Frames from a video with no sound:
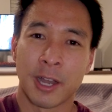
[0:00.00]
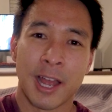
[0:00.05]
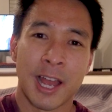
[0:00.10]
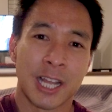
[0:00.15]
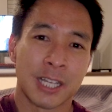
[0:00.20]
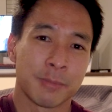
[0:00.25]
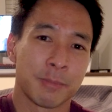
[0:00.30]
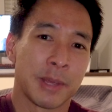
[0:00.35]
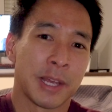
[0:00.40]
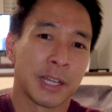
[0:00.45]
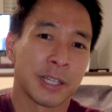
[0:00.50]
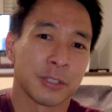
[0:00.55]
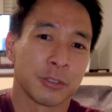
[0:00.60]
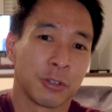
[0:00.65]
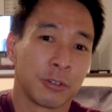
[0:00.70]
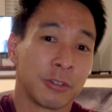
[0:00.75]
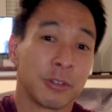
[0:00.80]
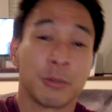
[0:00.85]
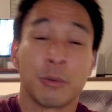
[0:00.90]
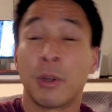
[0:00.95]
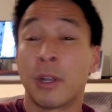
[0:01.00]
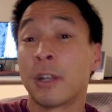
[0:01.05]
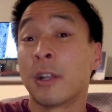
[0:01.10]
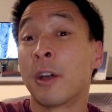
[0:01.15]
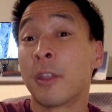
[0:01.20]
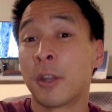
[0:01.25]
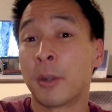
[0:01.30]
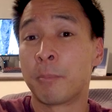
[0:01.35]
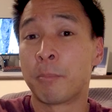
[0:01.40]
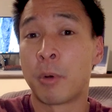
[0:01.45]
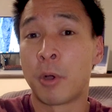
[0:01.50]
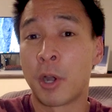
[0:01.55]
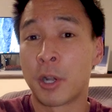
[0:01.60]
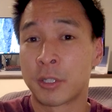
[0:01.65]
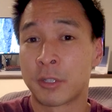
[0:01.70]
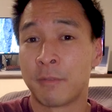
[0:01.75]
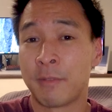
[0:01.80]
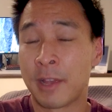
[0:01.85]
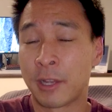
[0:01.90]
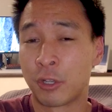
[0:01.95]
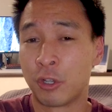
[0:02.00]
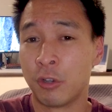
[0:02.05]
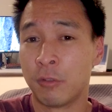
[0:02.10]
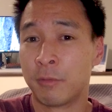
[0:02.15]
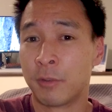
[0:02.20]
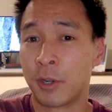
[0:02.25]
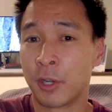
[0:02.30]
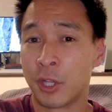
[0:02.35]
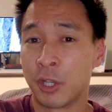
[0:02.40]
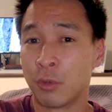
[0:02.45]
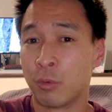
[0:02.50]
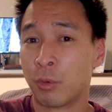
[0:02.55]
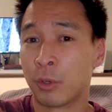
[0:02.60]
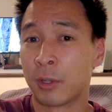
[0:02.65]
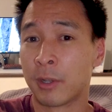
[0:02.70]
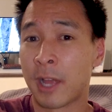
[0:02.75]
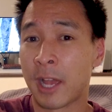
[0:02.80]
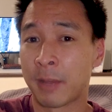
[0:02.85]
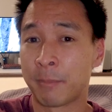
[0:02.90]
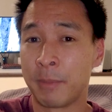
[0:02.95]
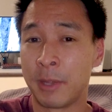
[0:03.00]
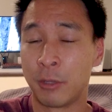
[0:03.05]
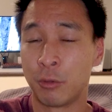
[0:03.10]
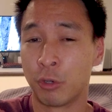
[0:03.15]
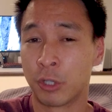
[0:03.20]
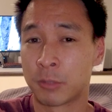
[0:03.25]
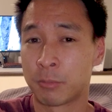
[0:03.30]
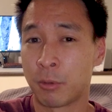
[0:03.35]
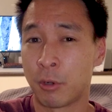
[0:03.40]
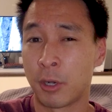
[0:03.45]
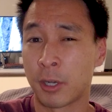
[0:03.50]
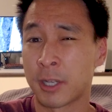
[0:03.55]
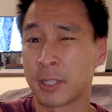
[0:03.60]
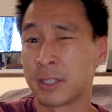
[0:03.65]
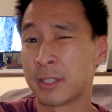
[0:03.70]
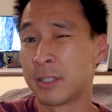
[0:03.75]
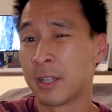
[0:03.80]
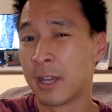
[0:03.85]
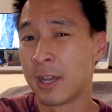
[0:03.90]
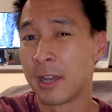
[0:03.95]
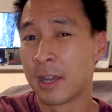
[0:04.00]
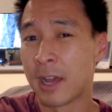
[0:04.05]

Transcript: aspects or what other parts of Vancouver you would like me to explore, because